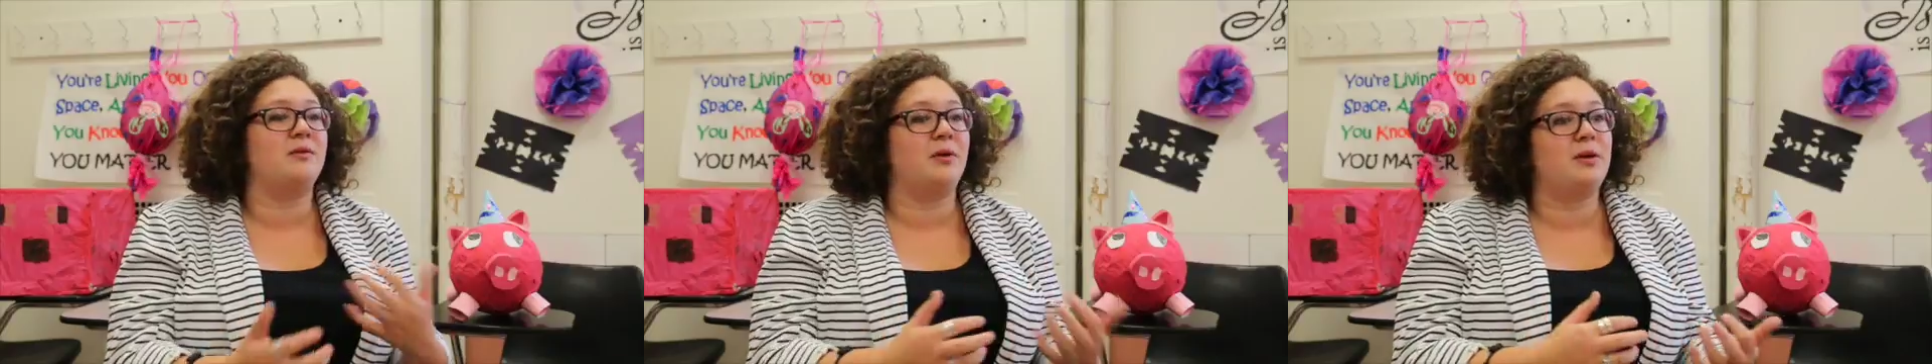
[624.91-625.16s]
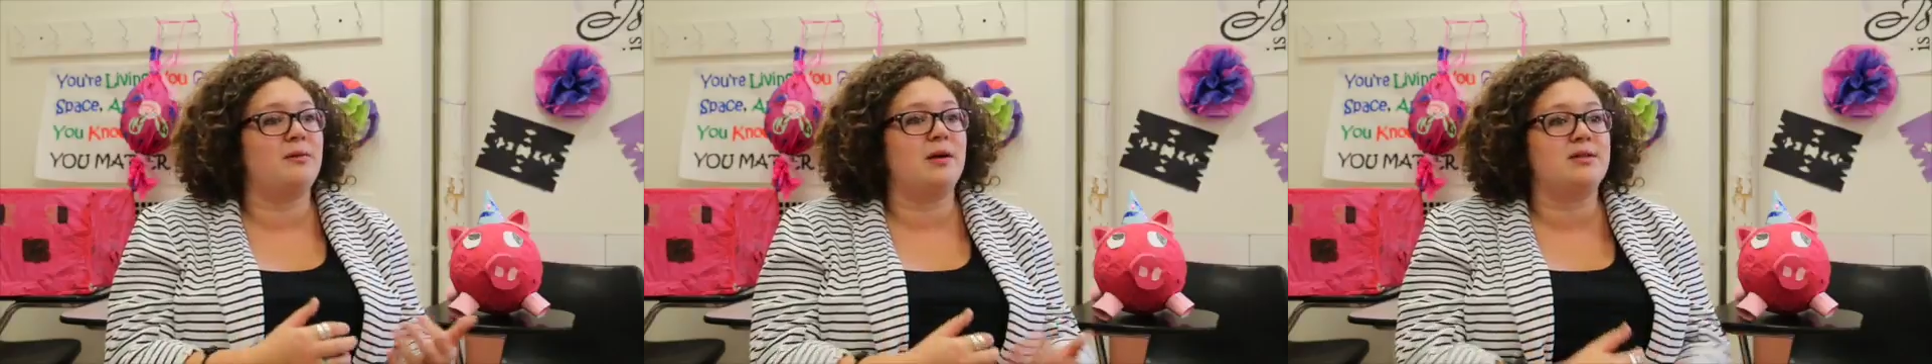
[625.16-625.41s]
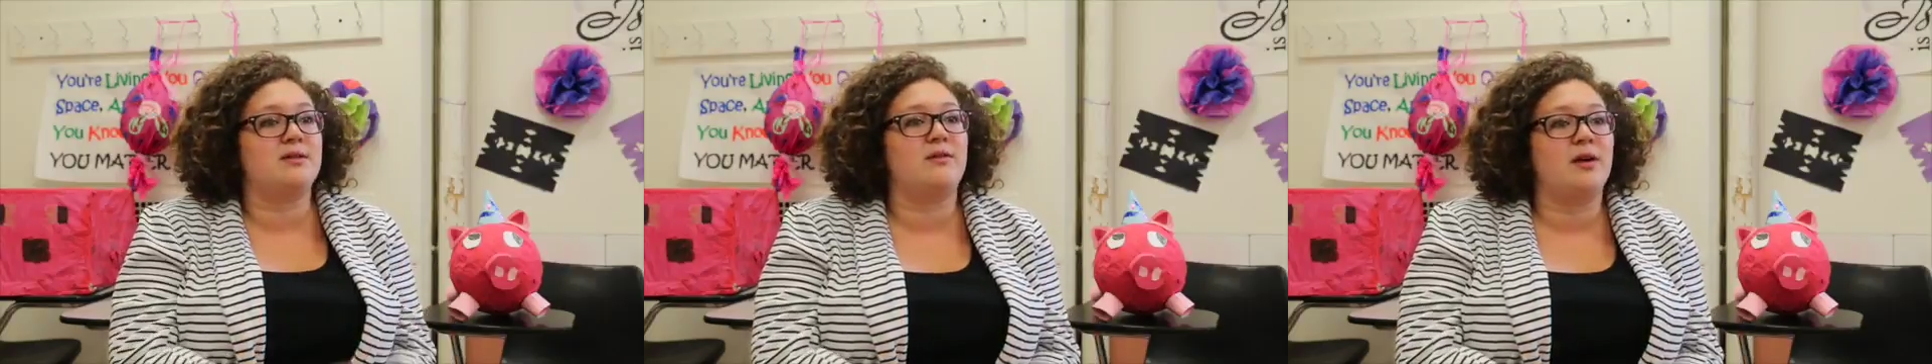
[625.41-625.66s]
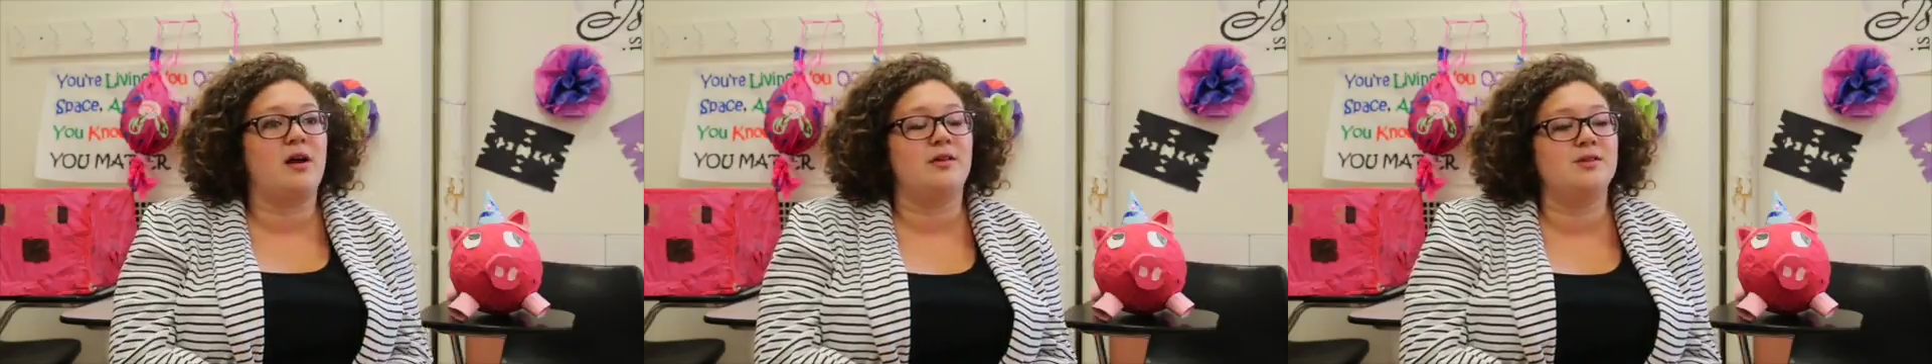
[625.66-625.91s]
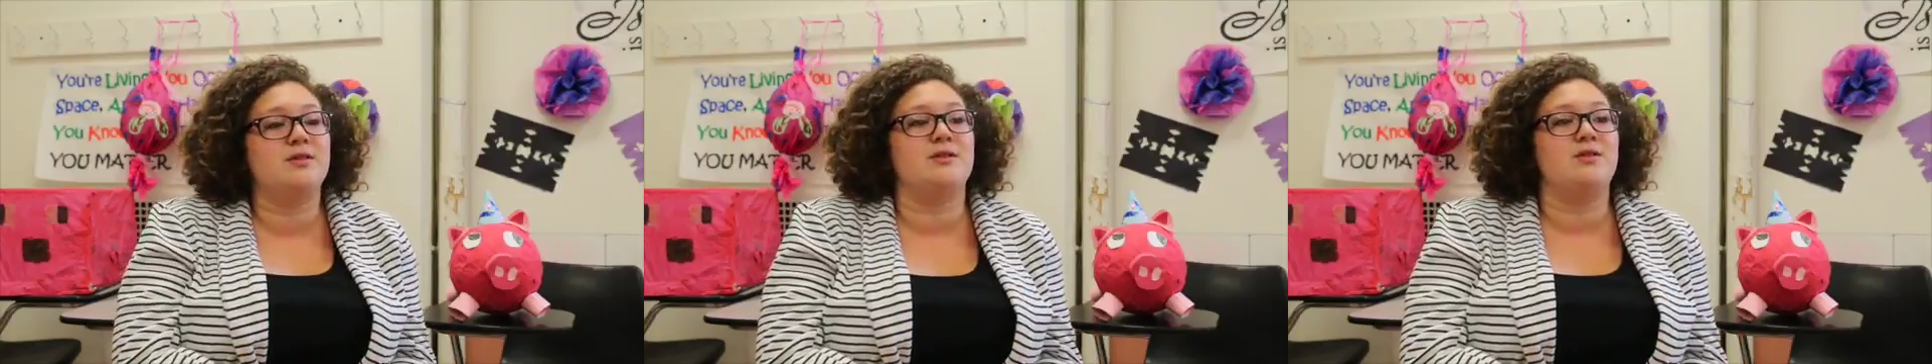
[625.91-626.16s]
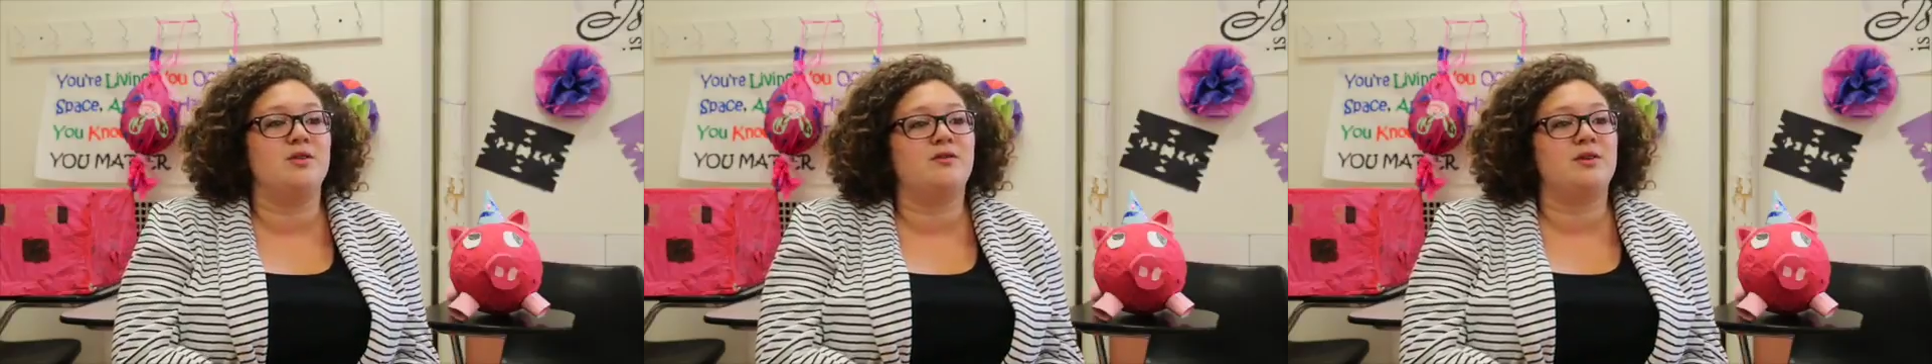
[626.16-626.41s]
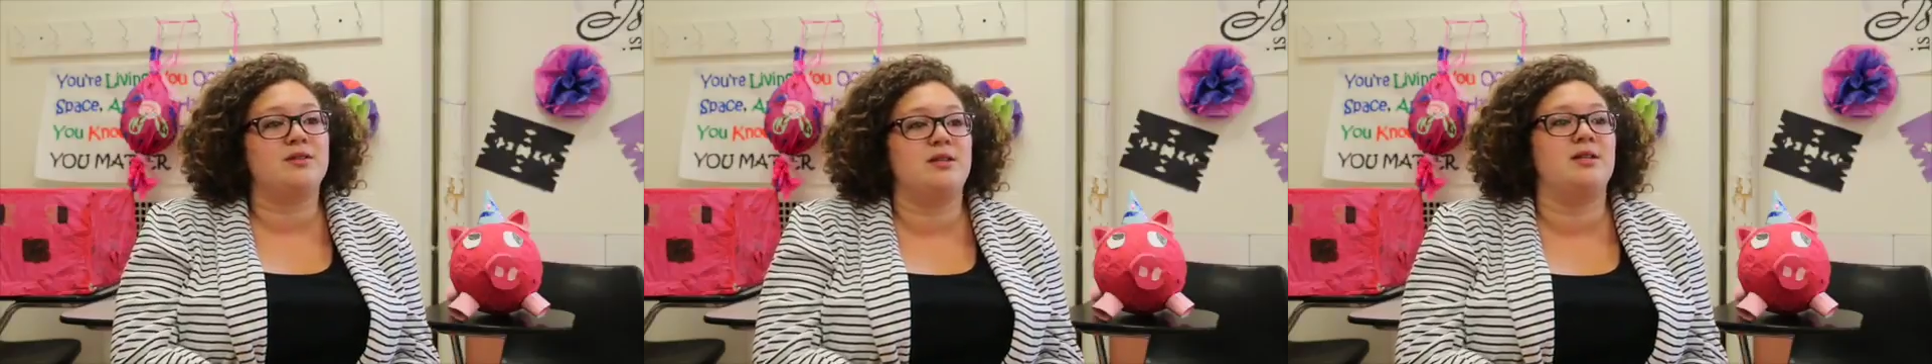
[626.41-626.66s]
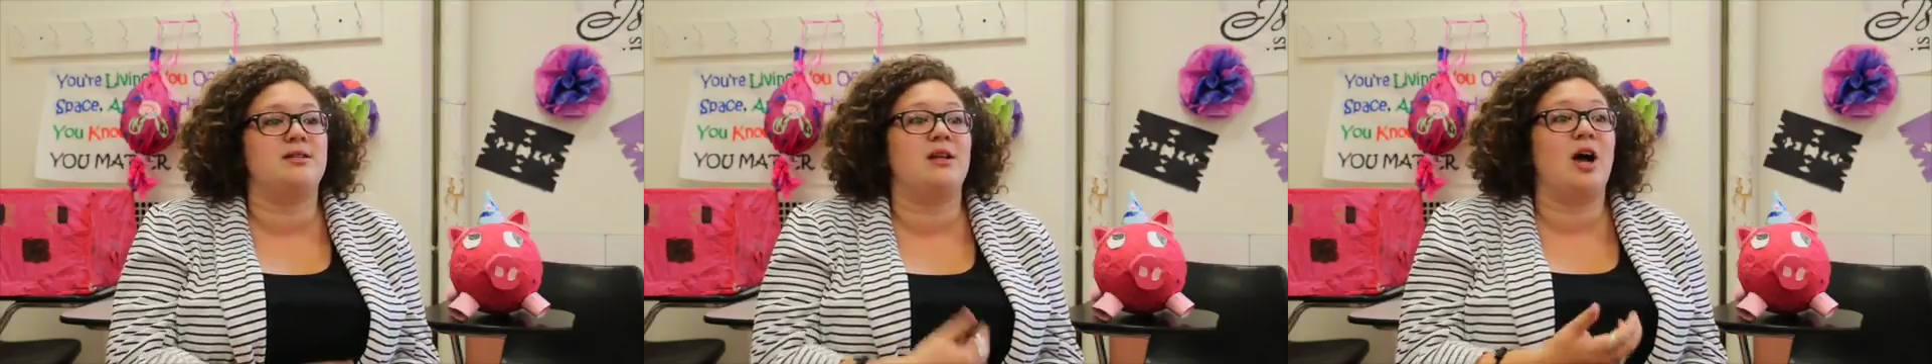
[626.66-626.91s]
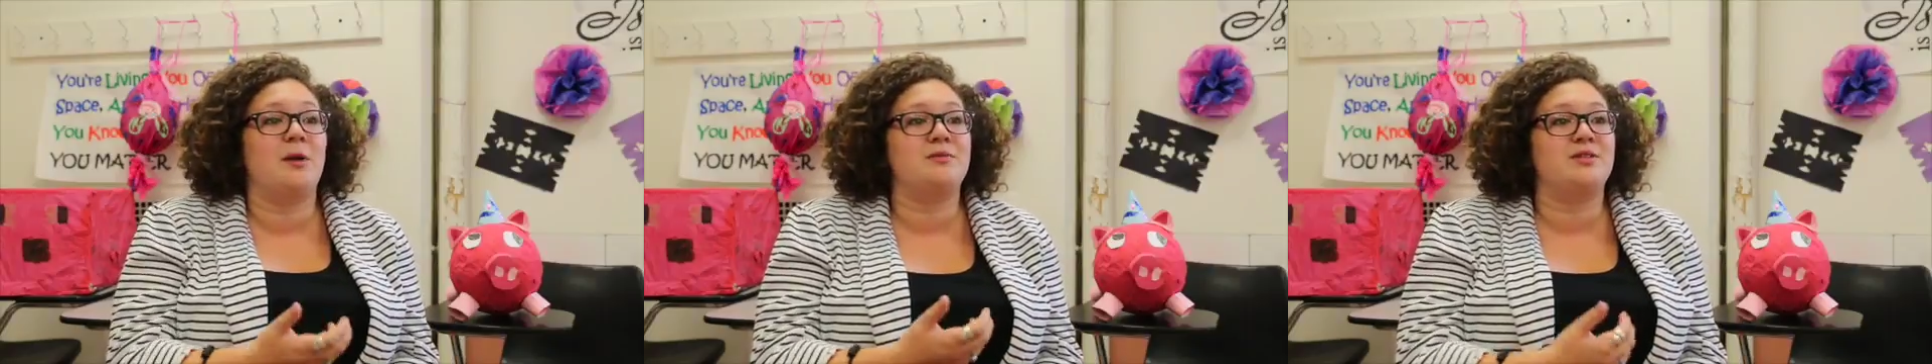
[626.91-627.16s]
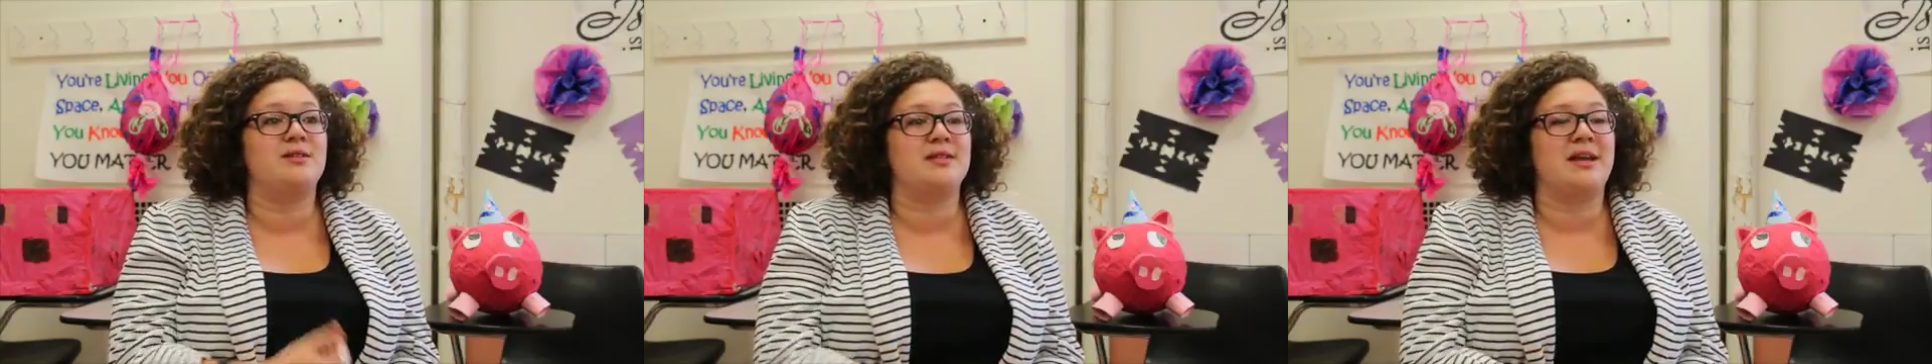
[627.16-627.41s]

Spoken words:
learn about different colleges and universities and options.